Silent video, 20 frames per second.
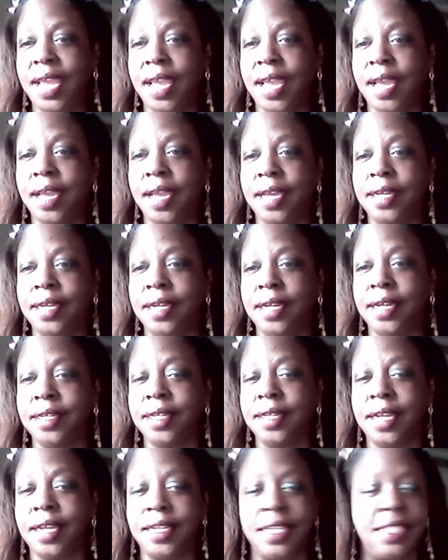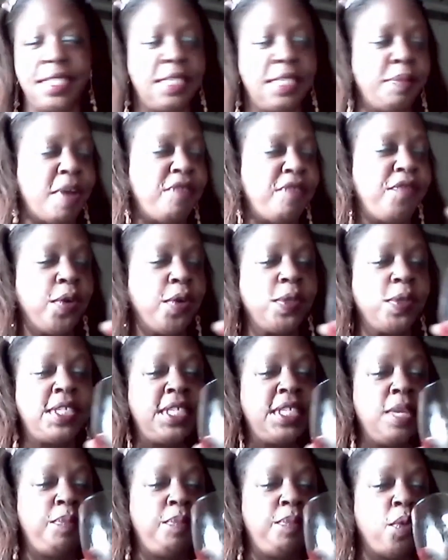And this is my
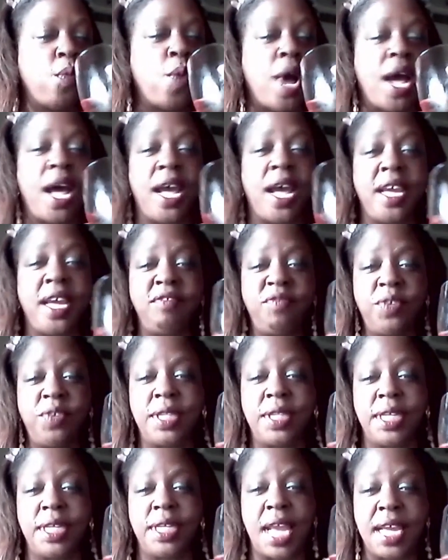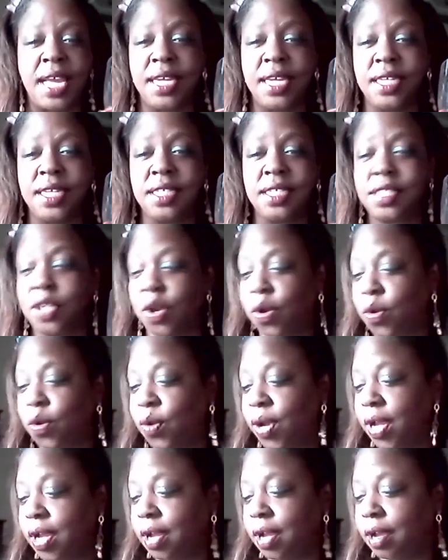first sip of wine for the night.
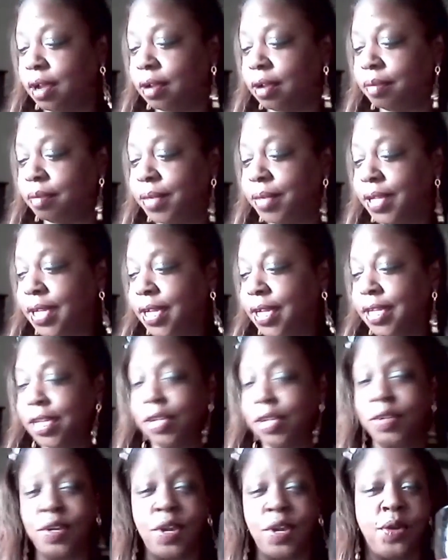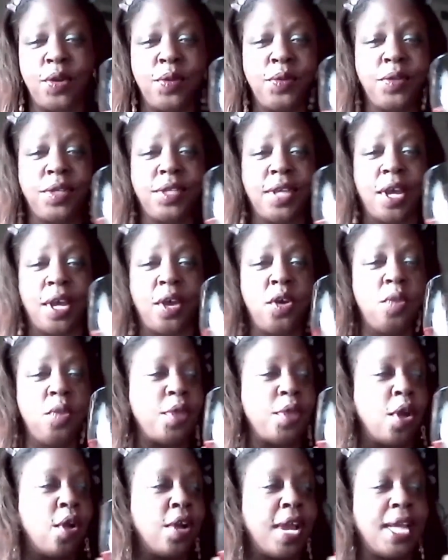So, you know, I
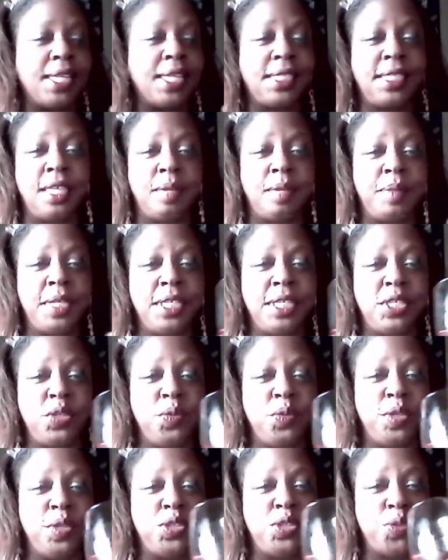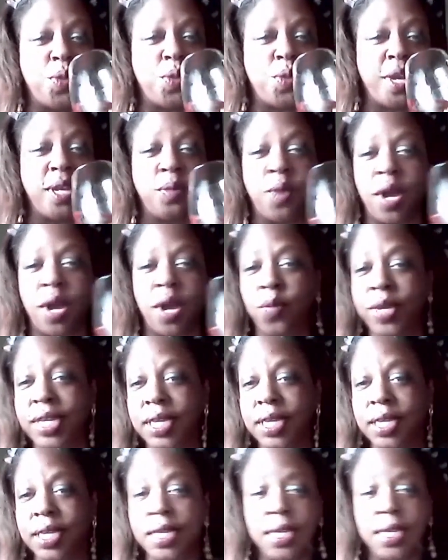hope y'all got something to enjoy while
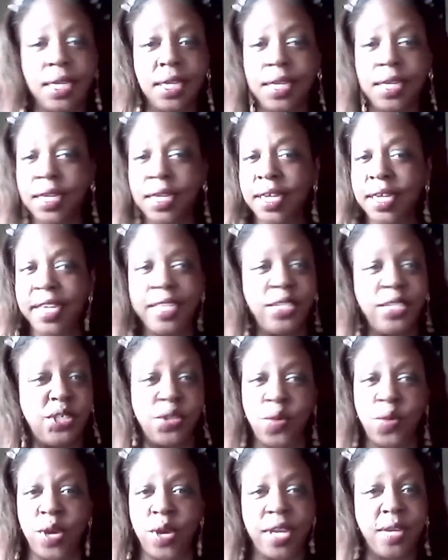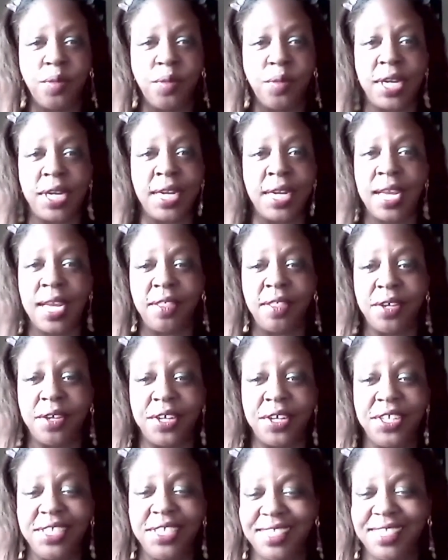we enjoy one
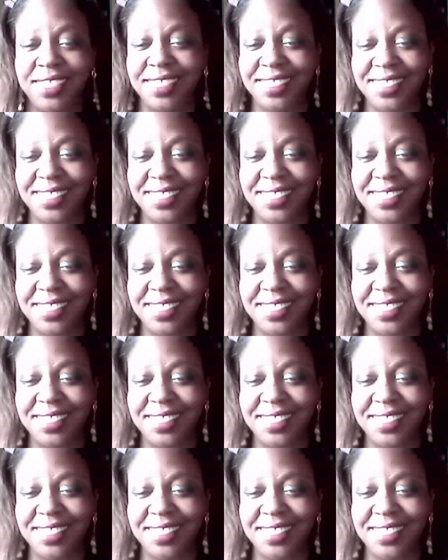another.